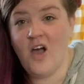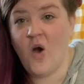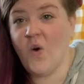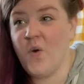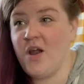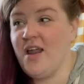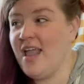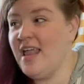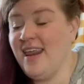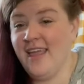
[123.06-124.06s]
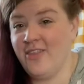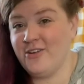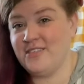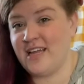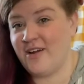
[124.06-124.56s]
or any other
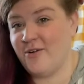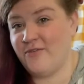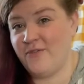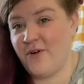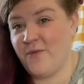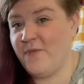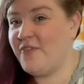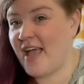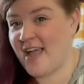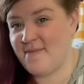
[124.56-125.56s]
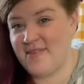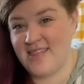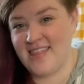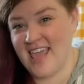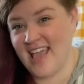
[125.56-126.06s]
styrofoam type
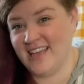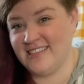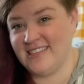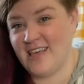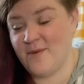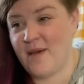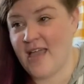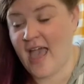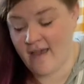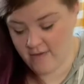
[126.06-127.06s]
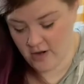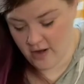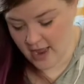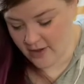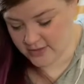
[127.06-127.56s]
things that you might have in your
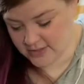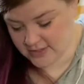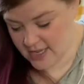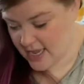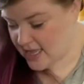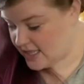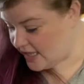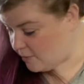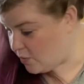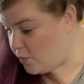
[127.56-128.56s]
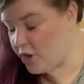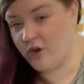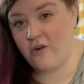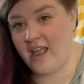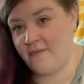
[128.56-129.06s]
house, it will work
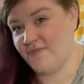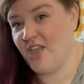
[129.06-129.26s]
great.